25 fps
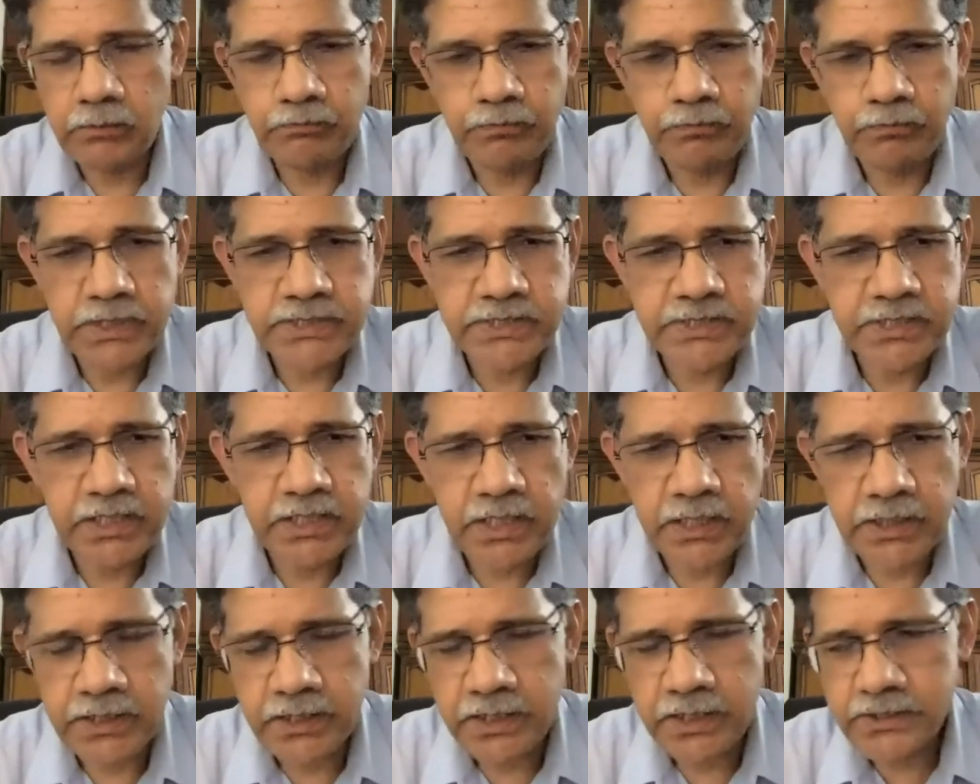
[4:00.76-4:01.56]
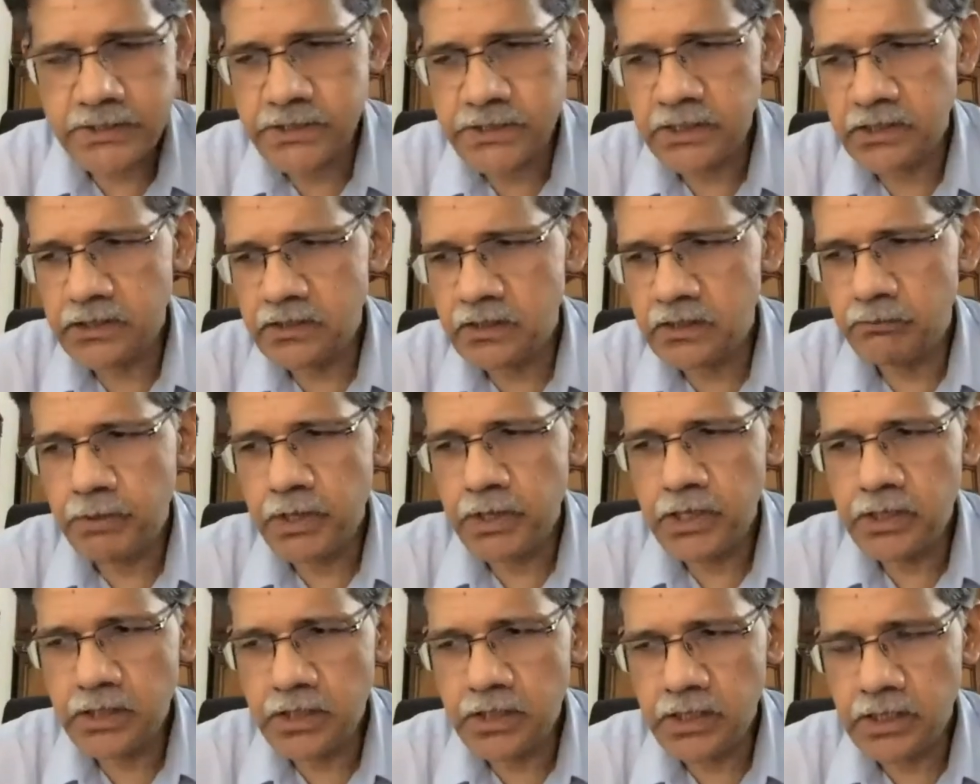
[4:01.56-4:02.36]
PCR testing in the
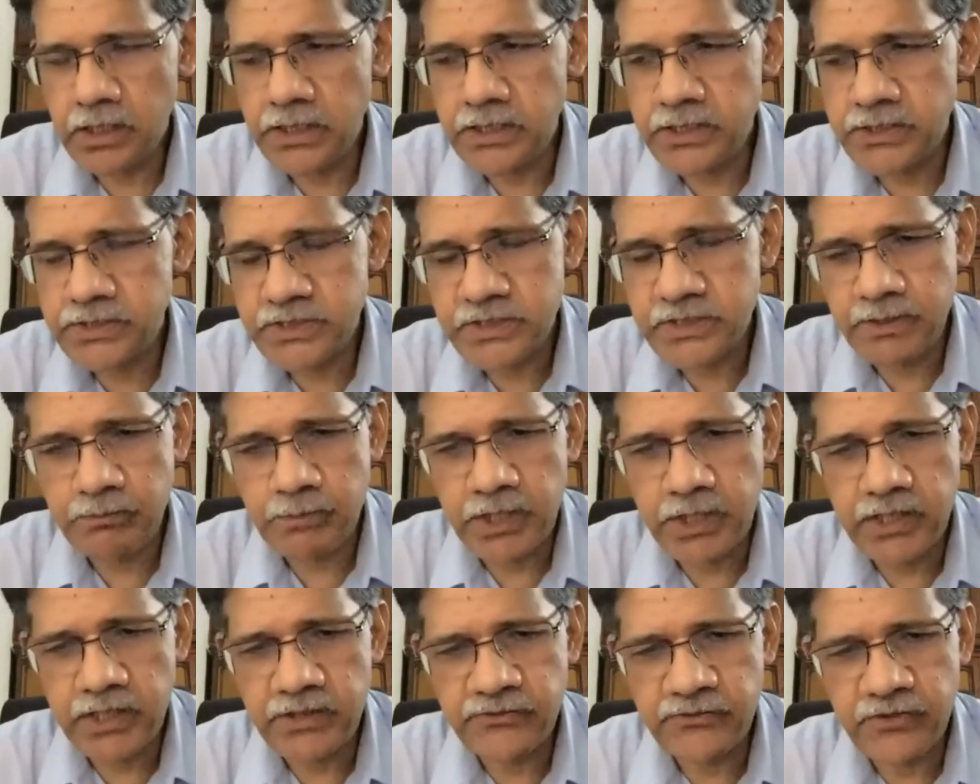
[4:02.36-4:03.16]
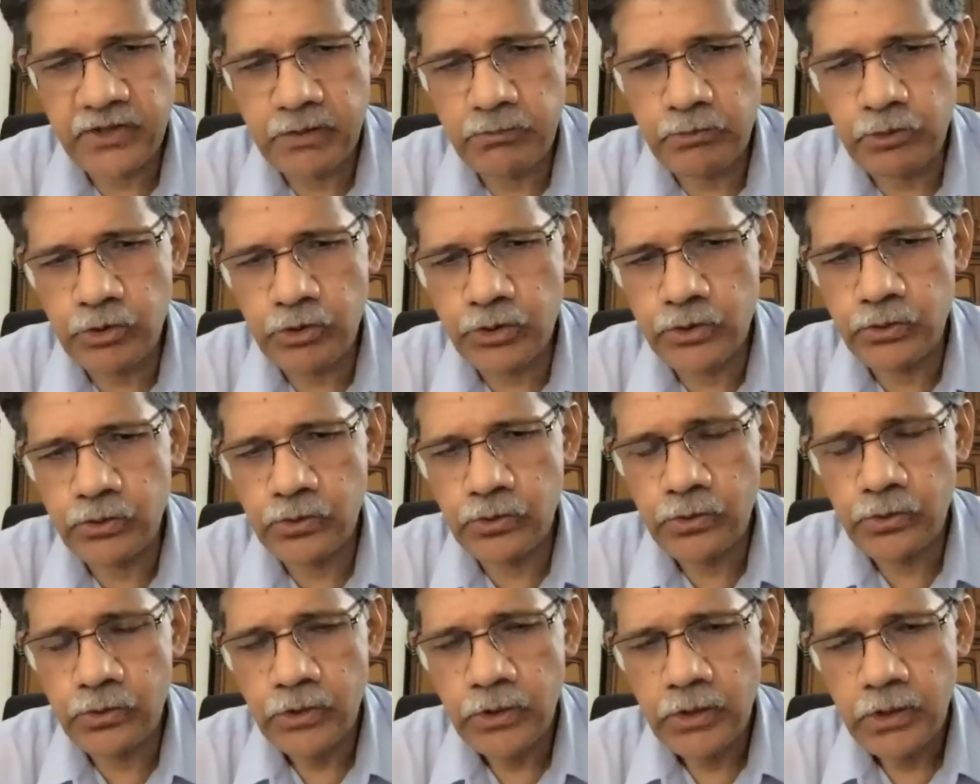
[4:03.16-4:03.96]
beginning, and somebody is able
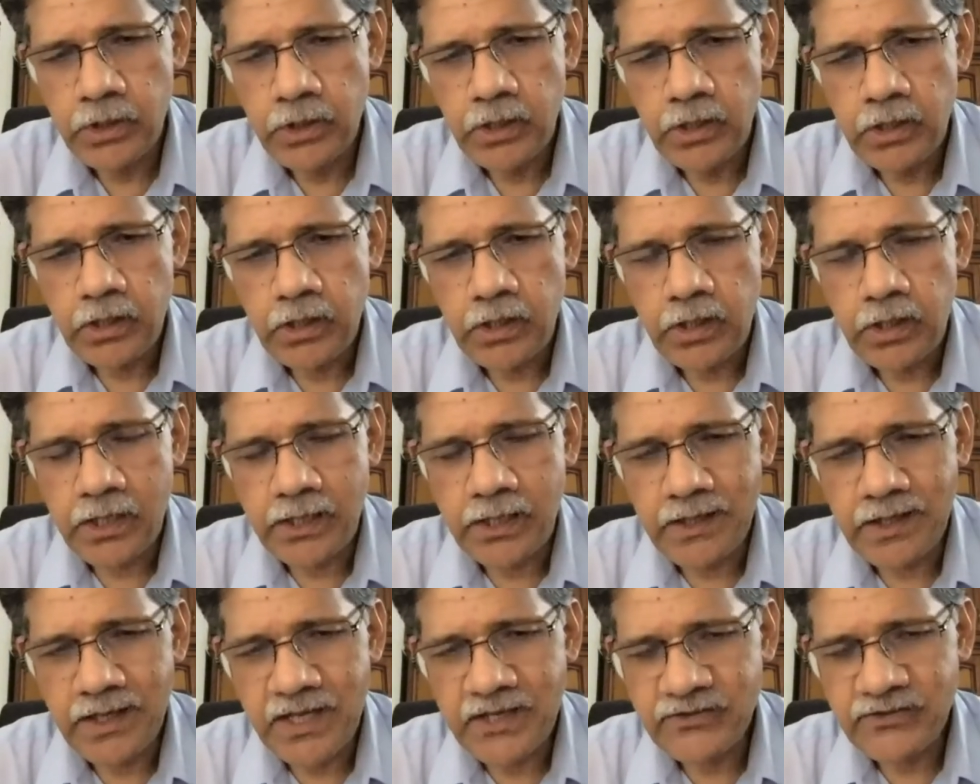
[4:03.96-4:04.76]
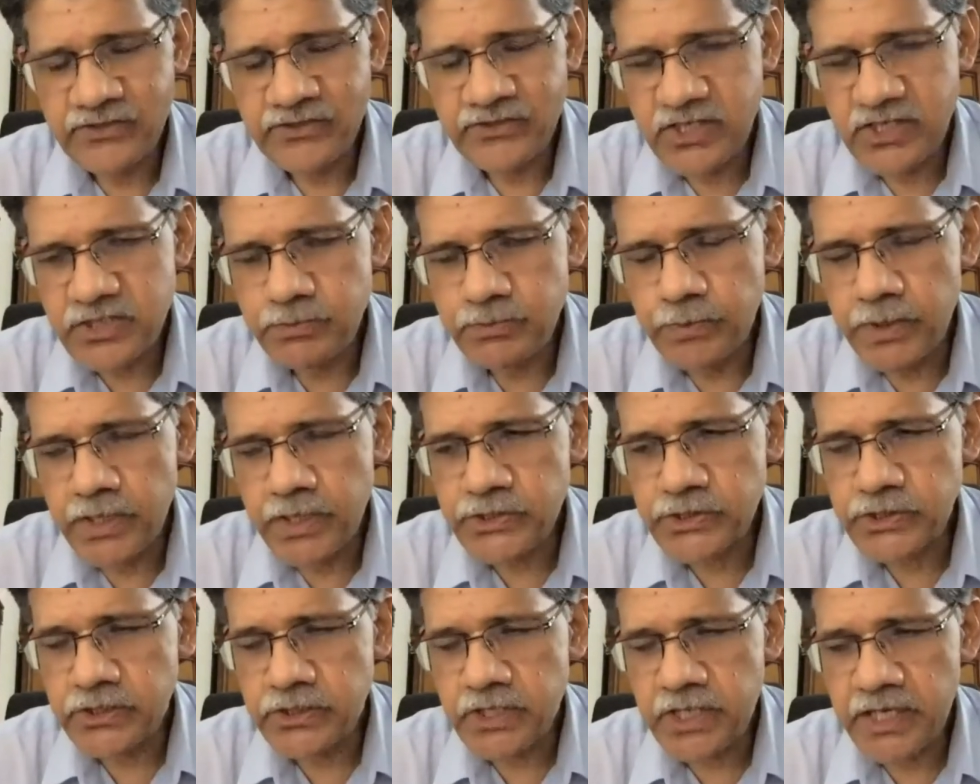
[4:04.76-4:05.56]
to analyze just
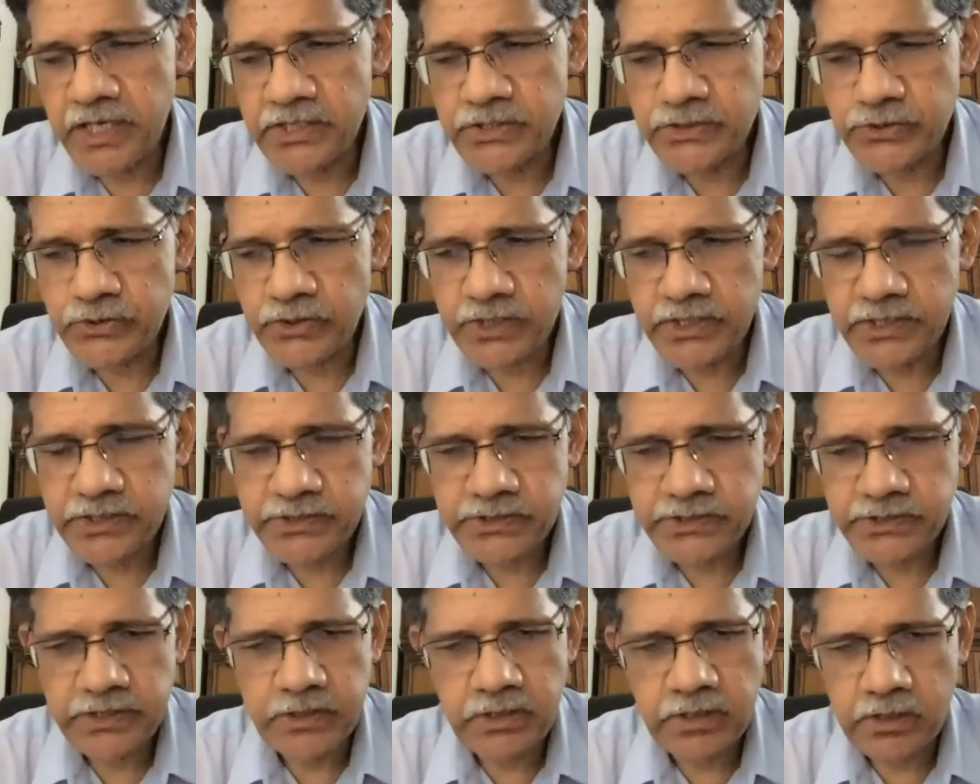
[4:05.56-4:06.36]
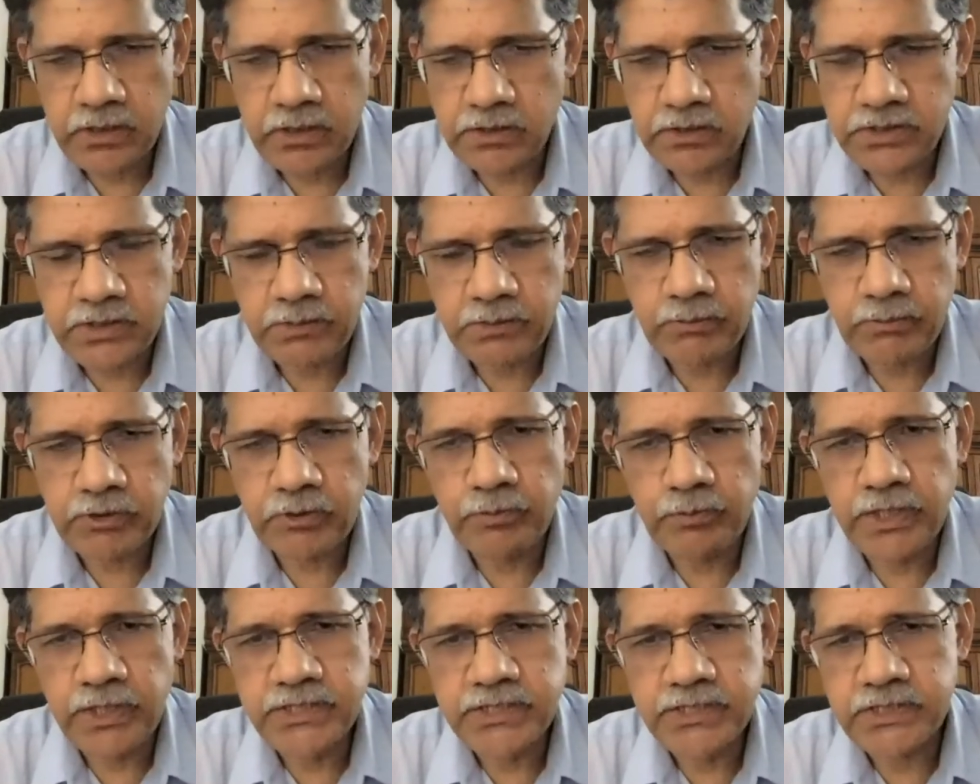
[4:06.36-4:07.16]
based on the x-rays and some of the
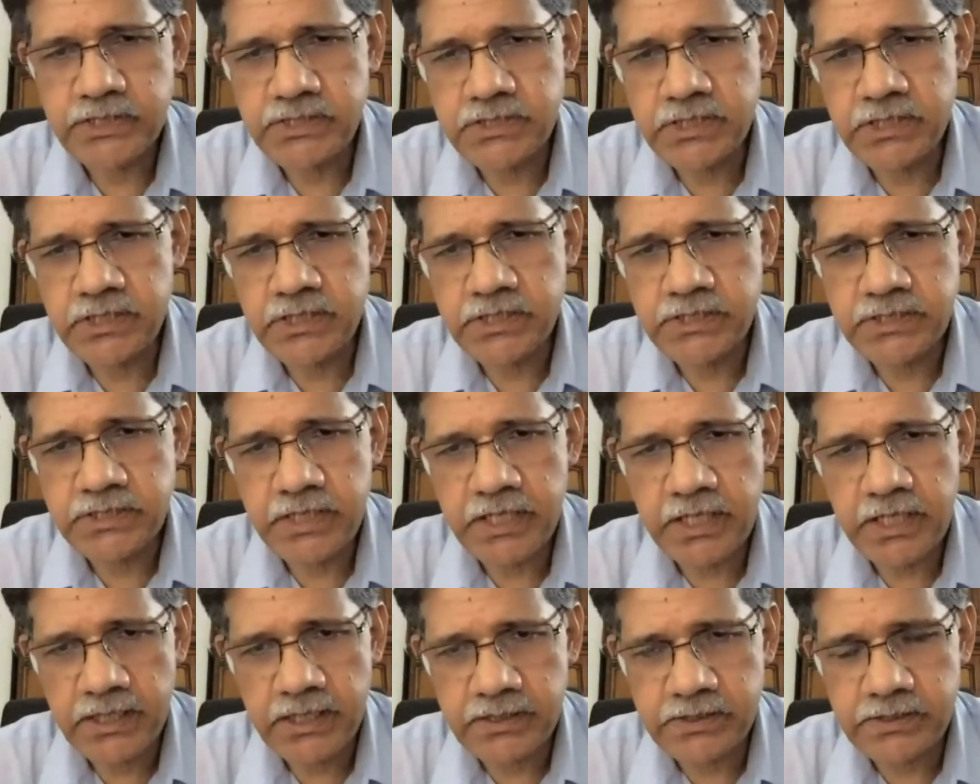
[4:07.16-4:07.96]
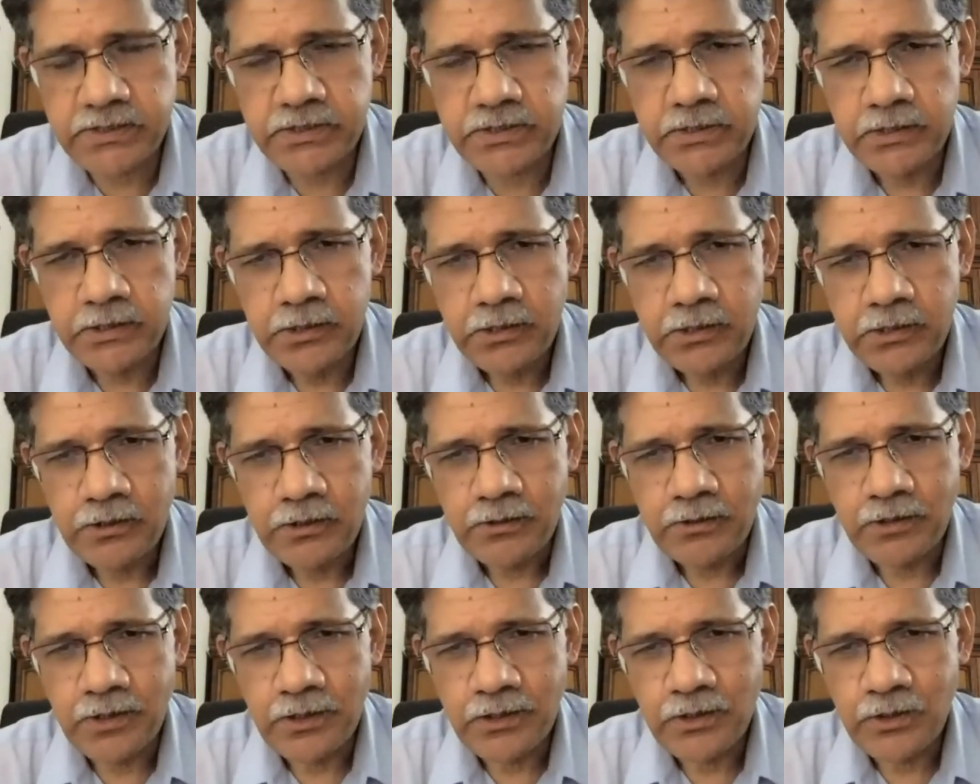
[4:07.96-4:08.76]
basic CT scans,
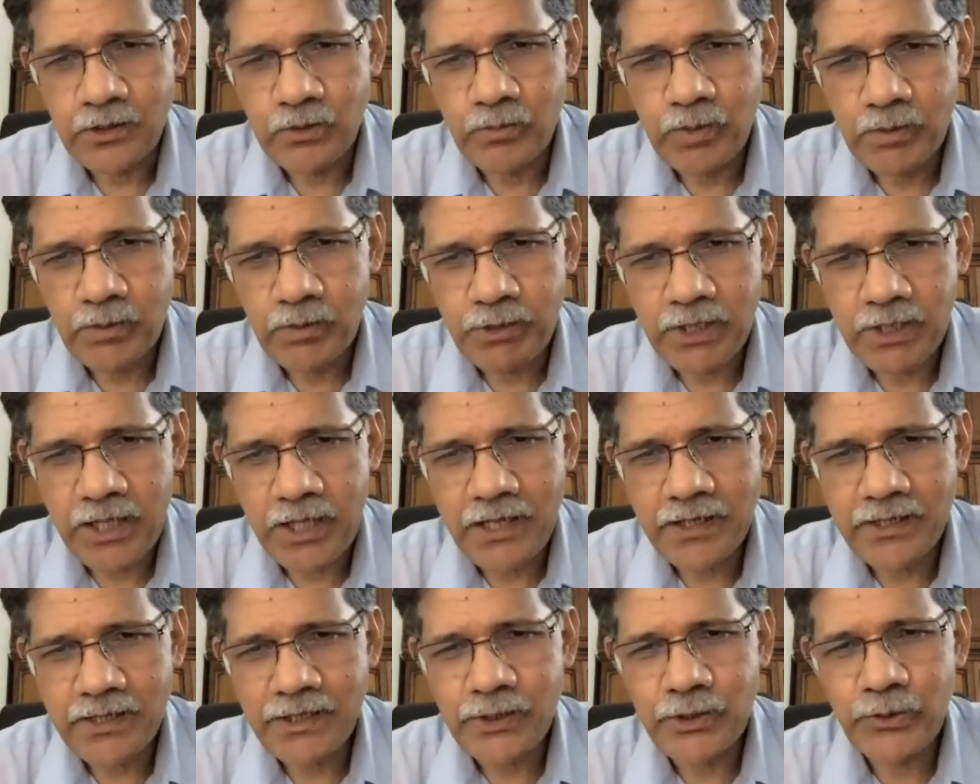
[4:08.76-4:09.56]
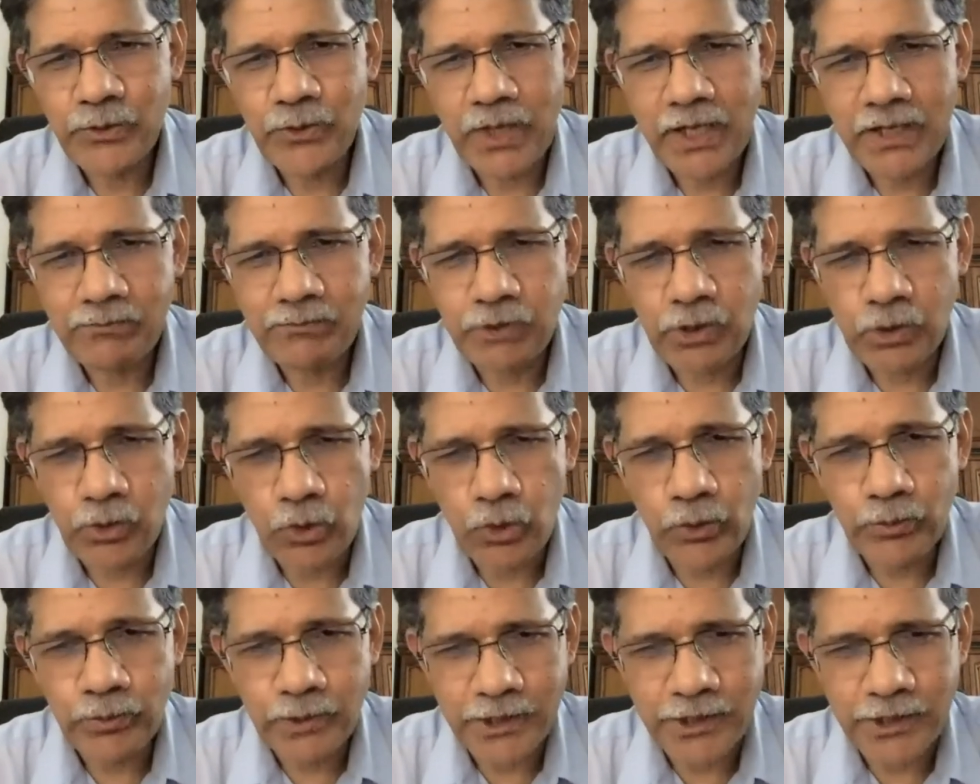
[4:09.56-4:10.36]
that you may be likely to have the
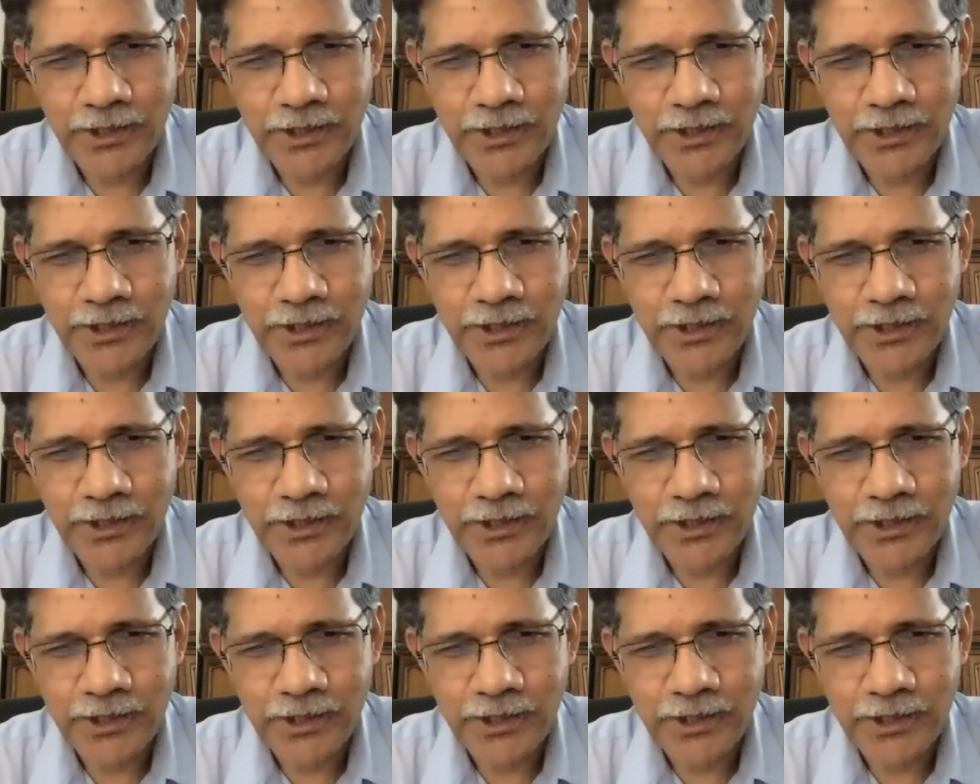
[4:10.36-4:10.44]
COVID.